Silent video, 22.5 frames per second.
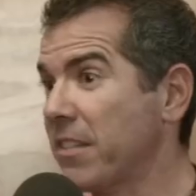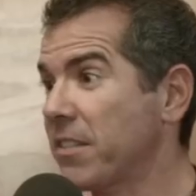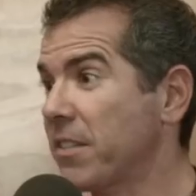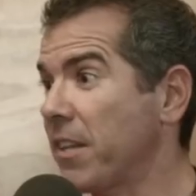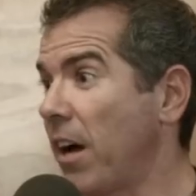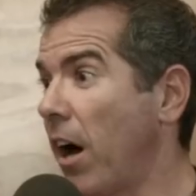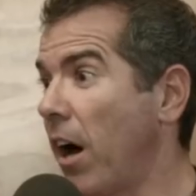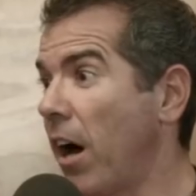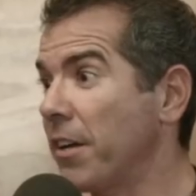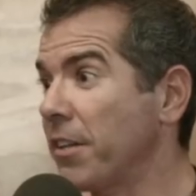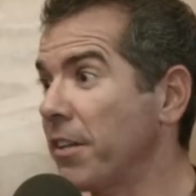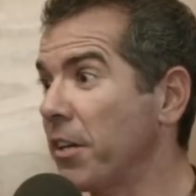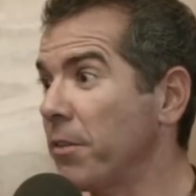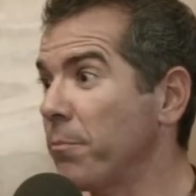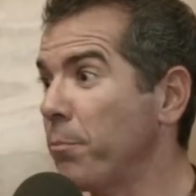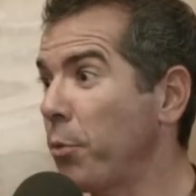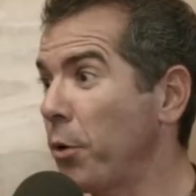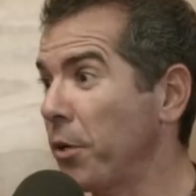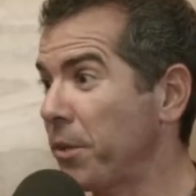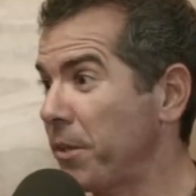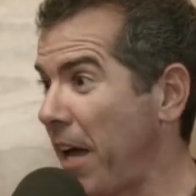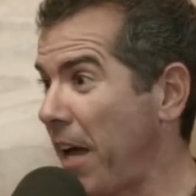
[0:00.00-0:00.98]
The Onion
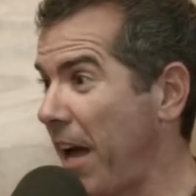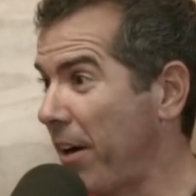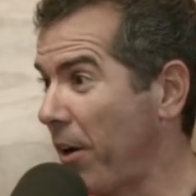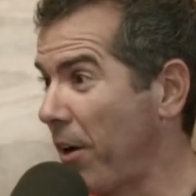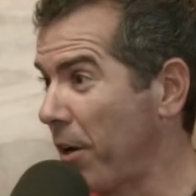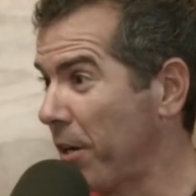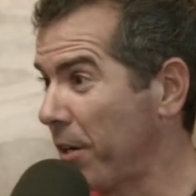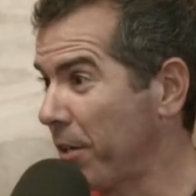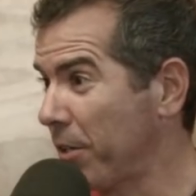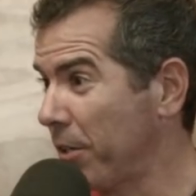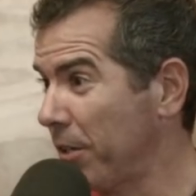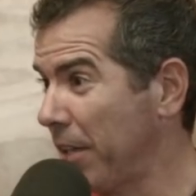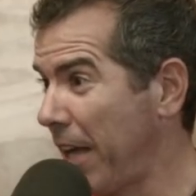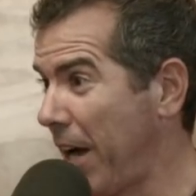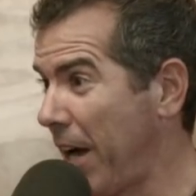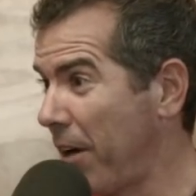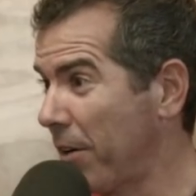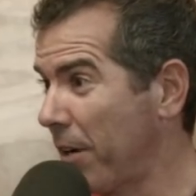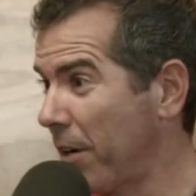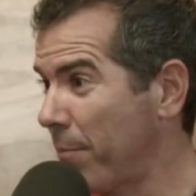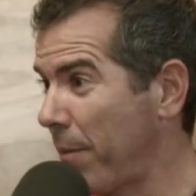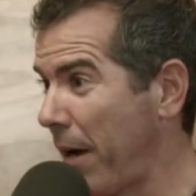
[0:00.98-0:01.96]
put that article
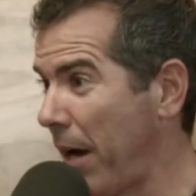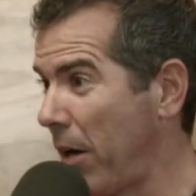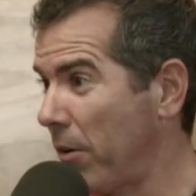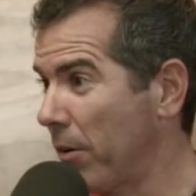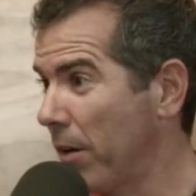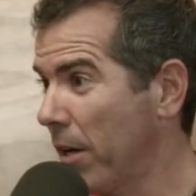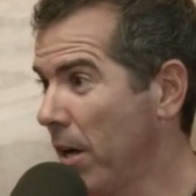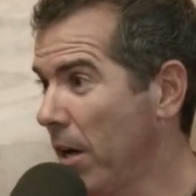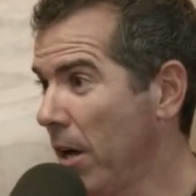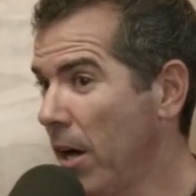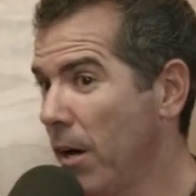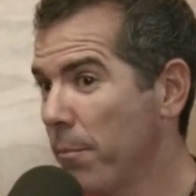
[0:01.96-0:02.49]
out about